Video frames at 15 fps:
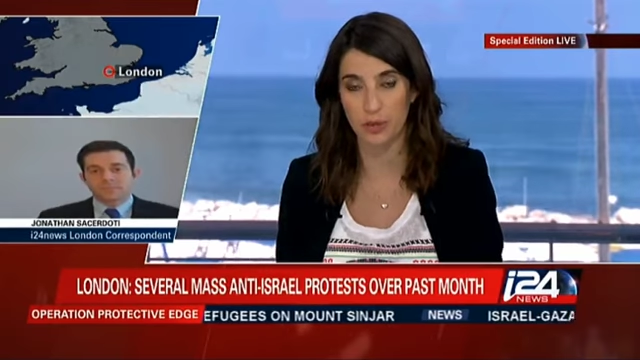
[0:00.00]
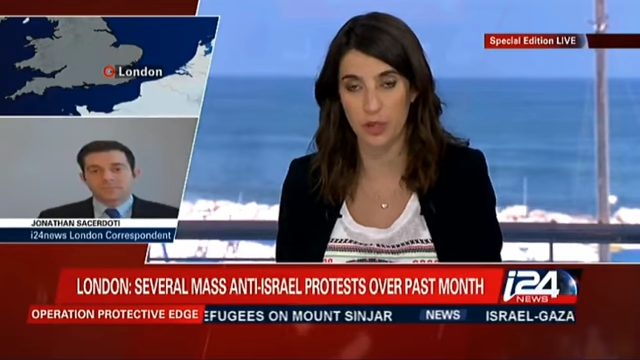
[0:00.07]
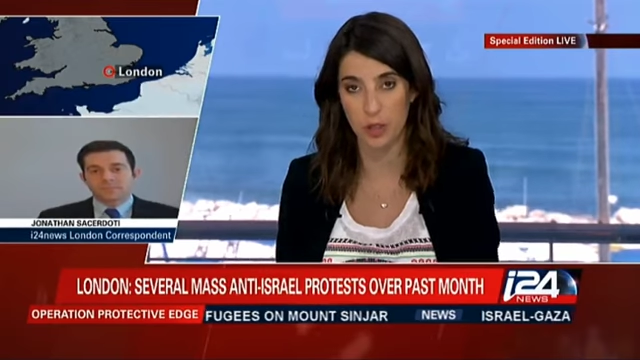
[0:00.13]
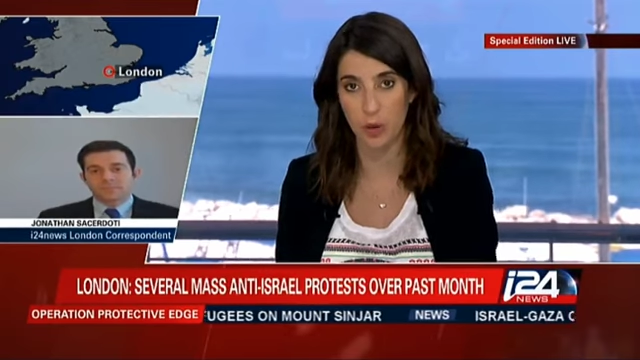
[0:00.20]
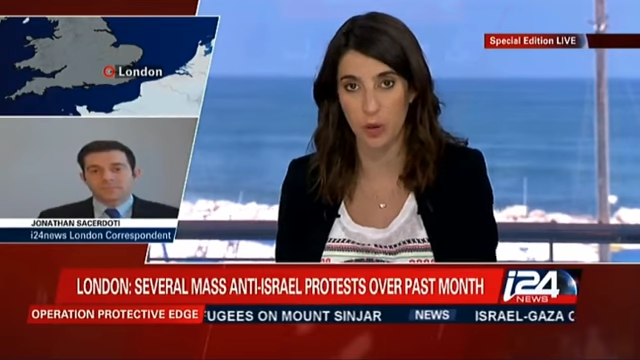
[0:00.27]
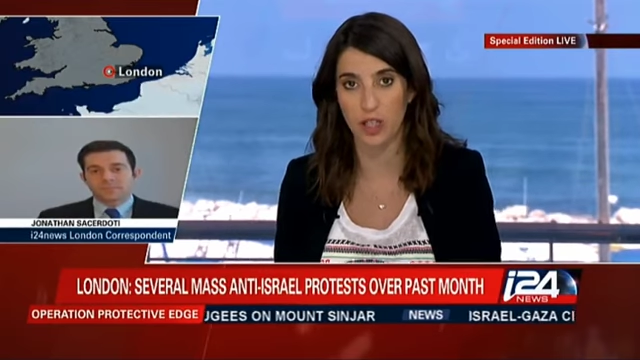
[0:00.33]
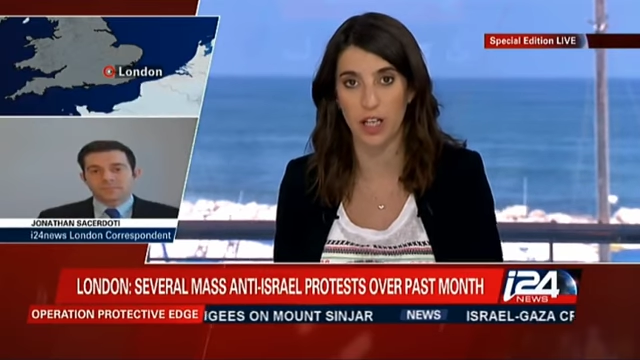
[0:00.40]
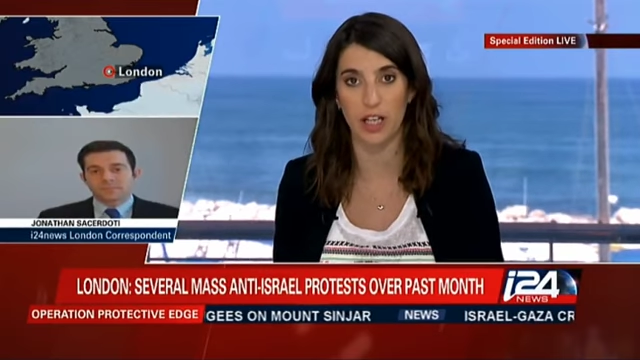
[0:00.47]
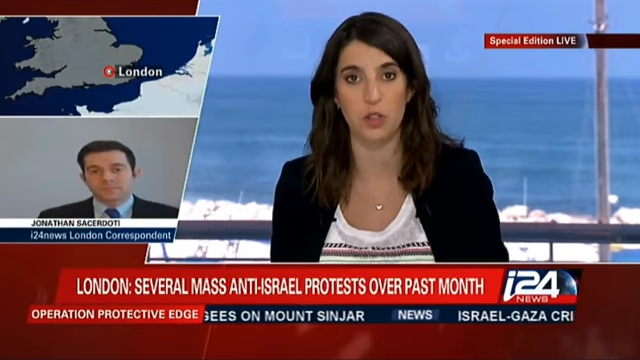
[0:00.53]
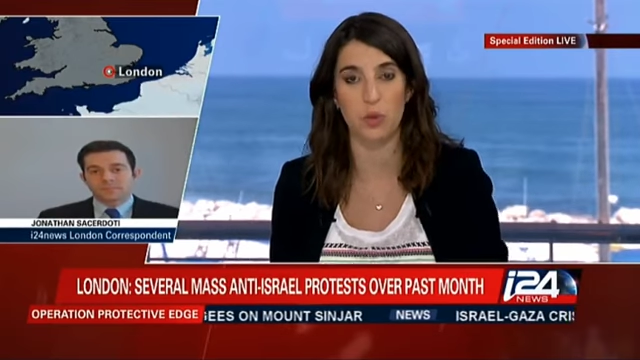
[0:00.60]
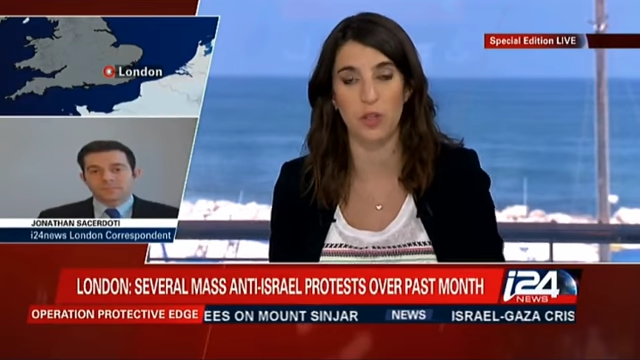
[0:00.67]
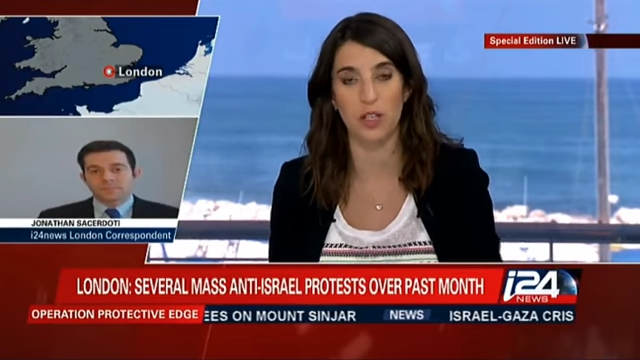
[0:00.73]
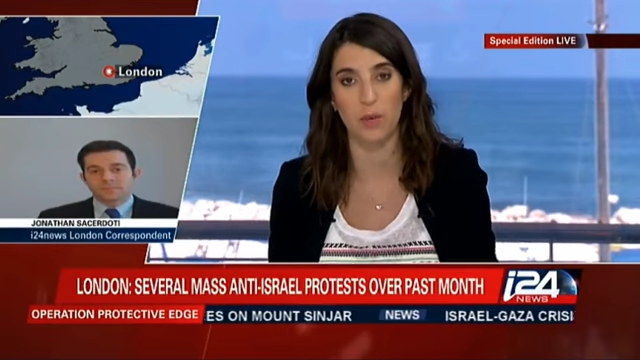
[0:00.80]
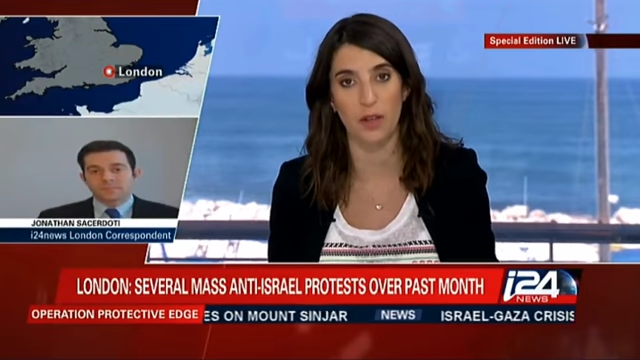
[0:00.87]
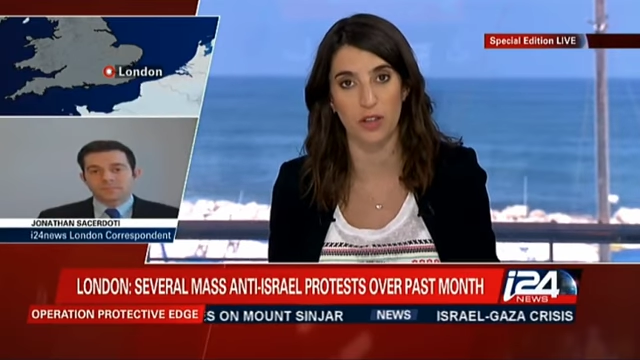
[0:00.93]
We spoke last
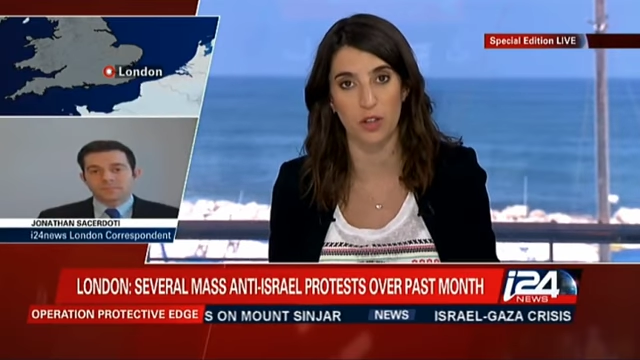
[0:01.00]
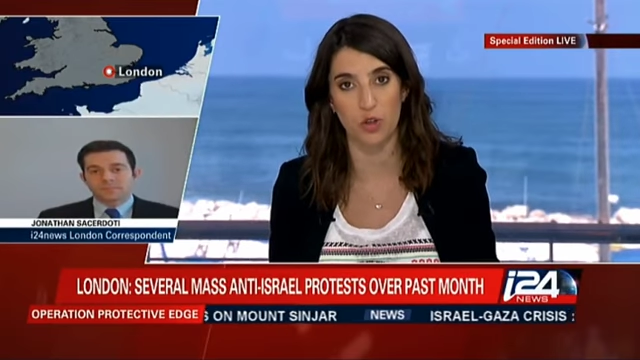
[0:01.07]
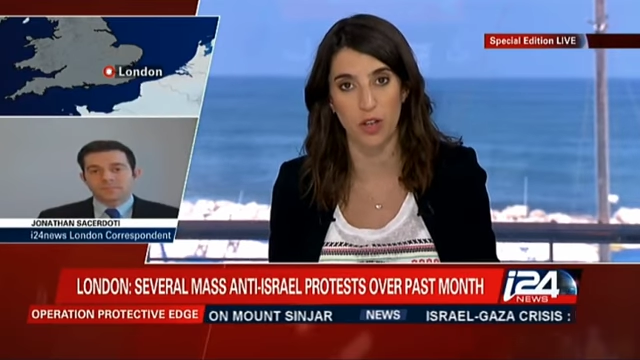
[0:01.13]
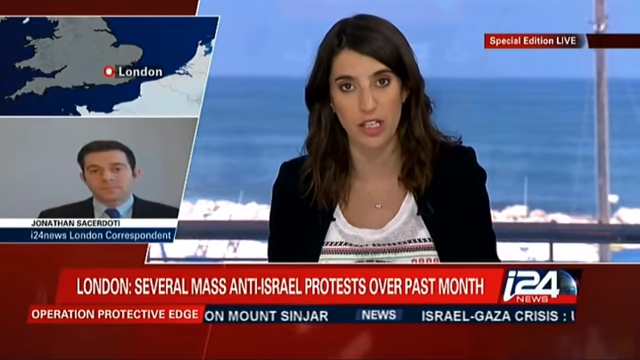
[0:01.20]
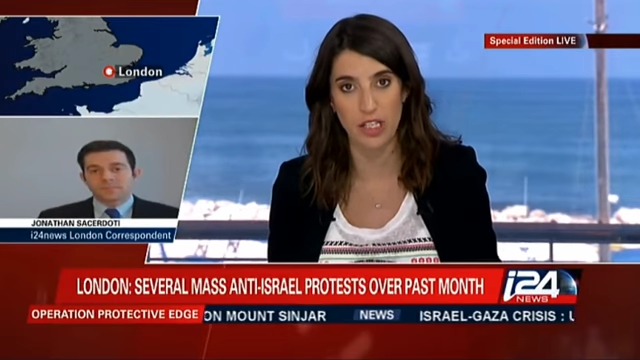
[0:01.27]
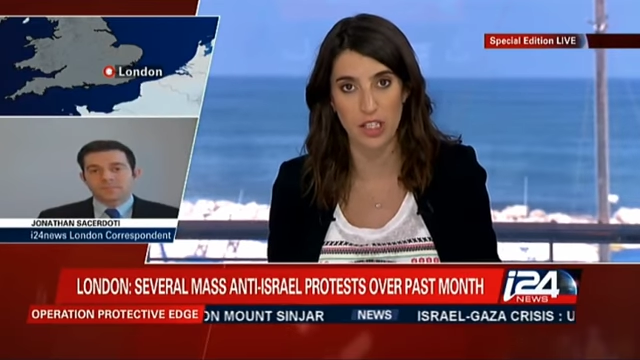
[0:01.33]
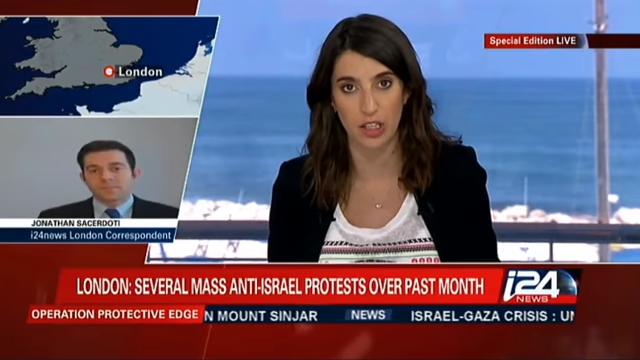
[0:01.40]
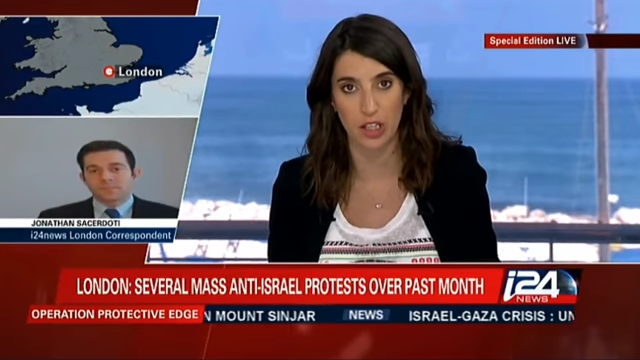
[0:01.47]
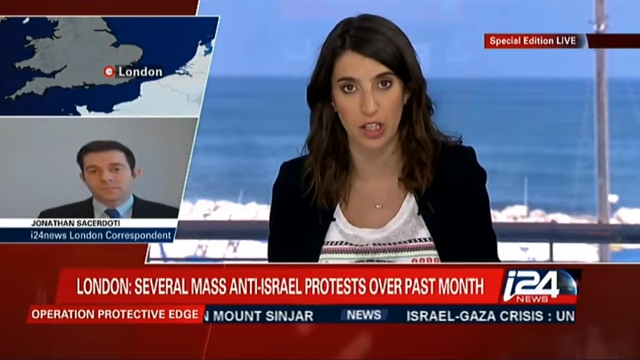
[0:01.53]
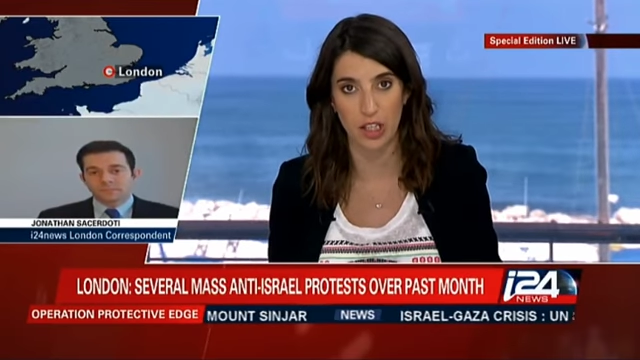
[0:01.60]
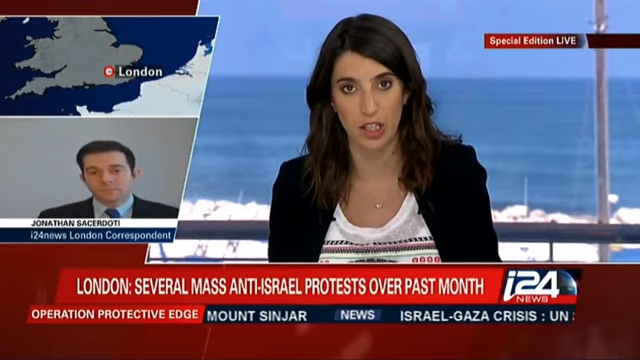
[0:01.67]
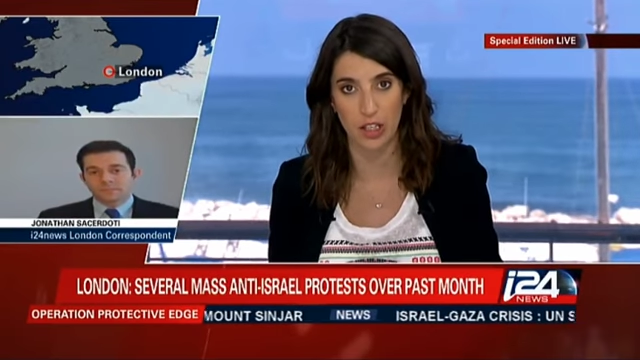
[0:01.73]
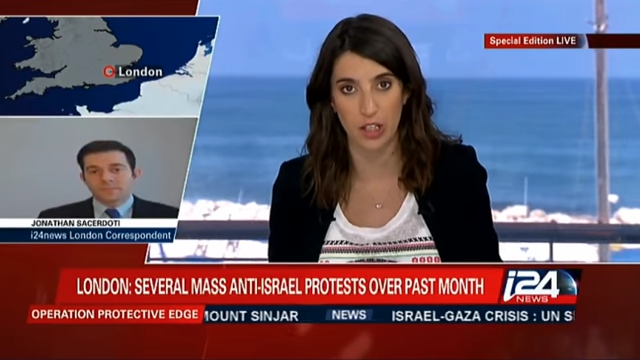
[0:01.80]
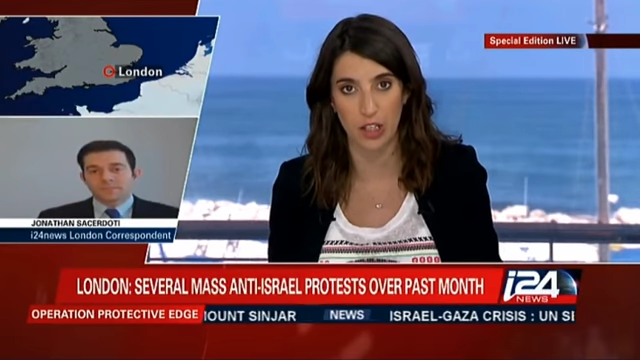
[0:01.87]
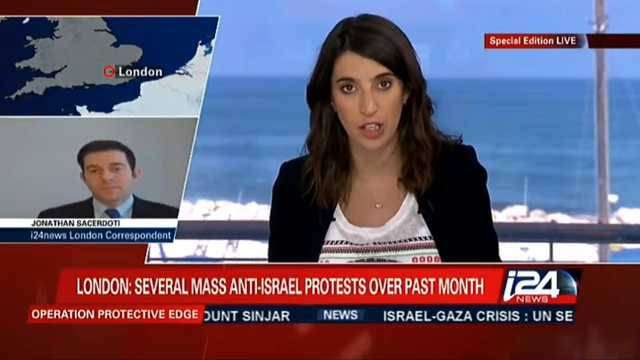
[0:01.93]
week about the Tricycle
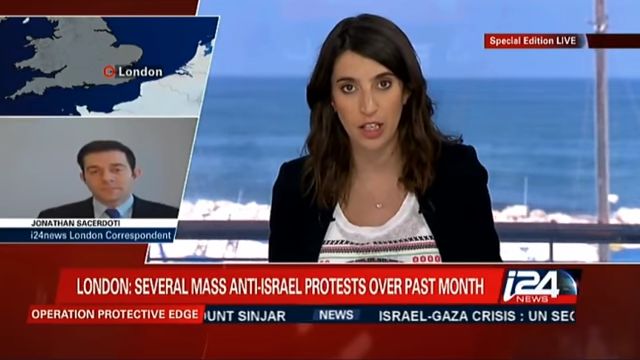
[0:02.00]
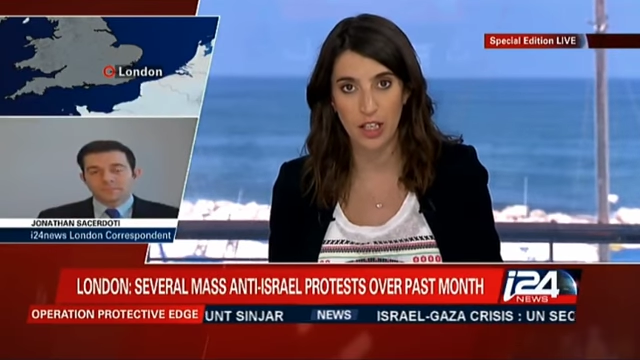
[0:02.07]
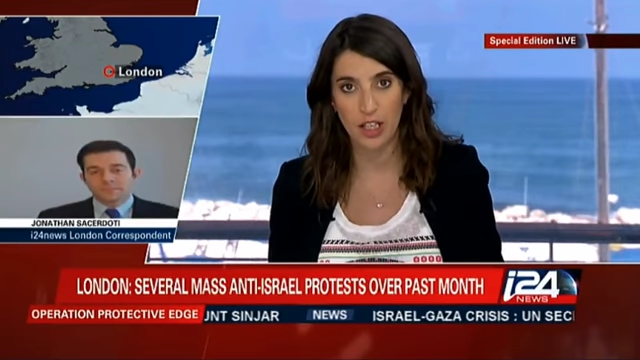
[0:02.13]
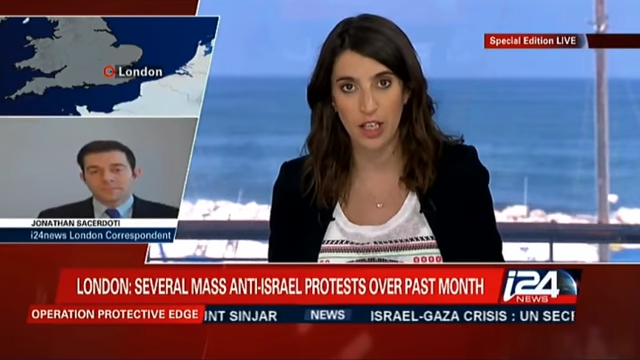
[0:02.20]
Theatre,